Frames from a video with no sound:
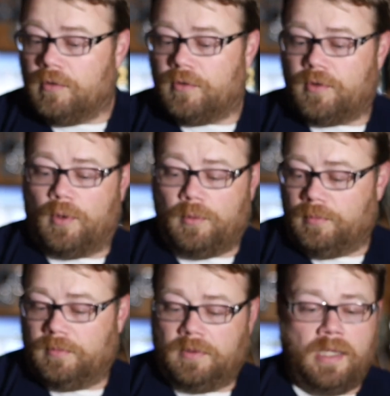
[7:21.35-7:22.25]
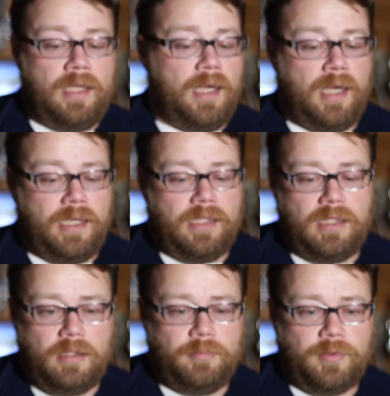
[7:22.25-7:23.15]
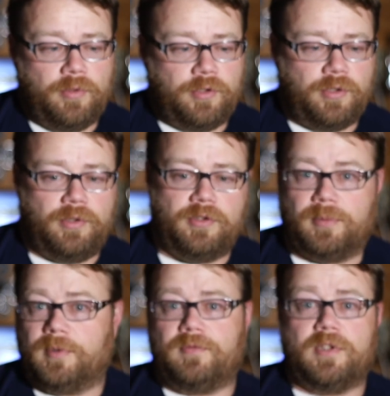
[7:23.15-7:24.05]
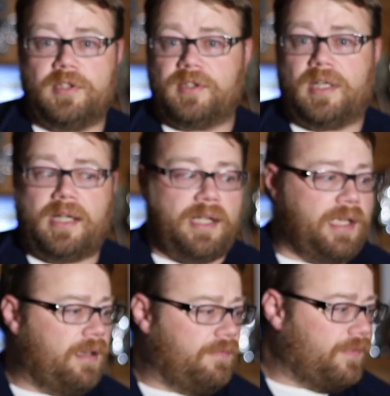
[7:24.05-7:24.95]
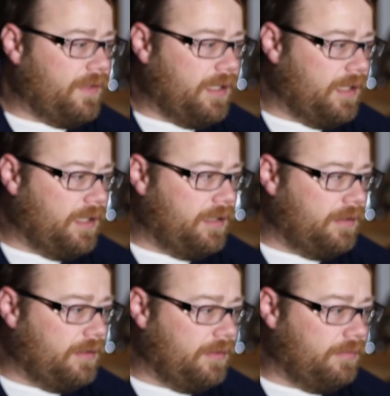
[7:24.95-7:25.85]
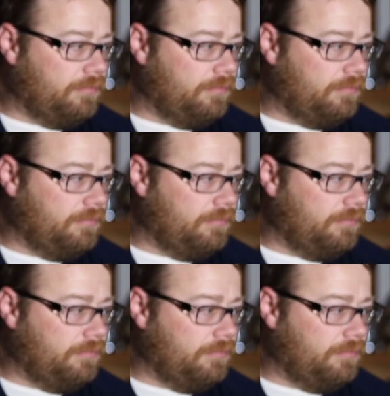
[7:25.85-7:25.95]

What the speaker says: So I am going to show you some of the footage that I have, and